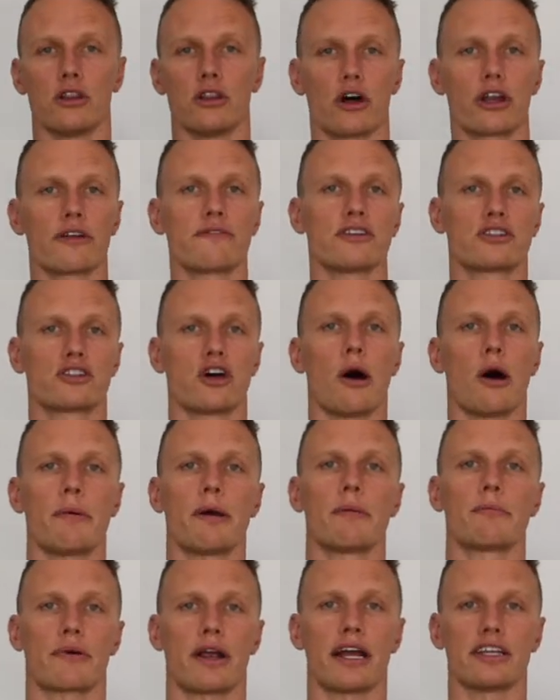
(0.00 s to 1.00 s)
a lot of your
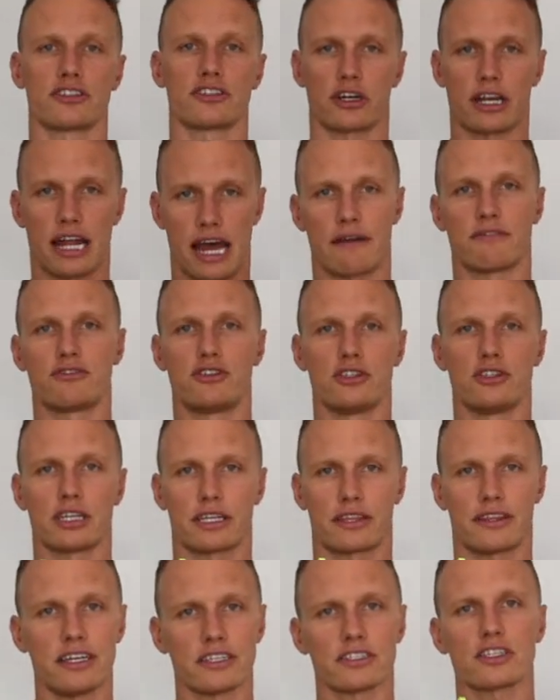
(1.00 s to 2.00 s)
top end brands are going to have shoes
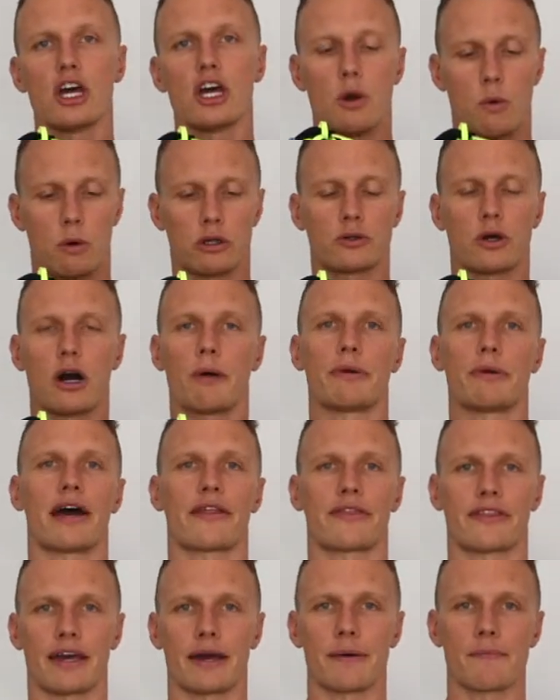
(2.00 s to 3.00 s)
like this, which will help you
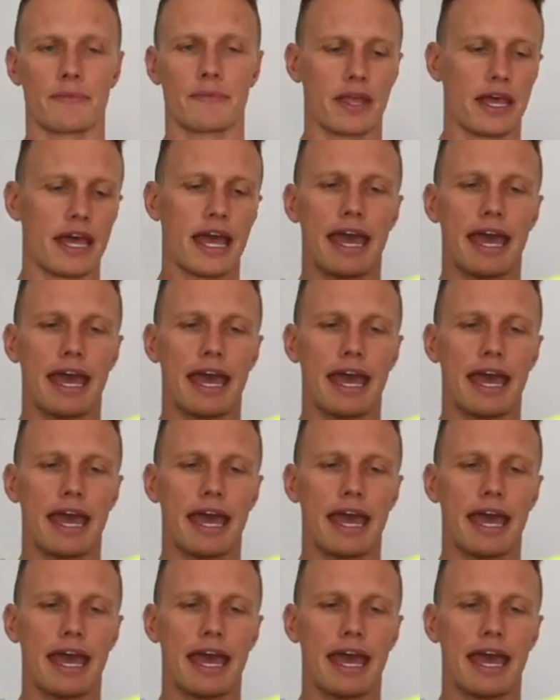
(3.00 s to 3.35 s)
out there.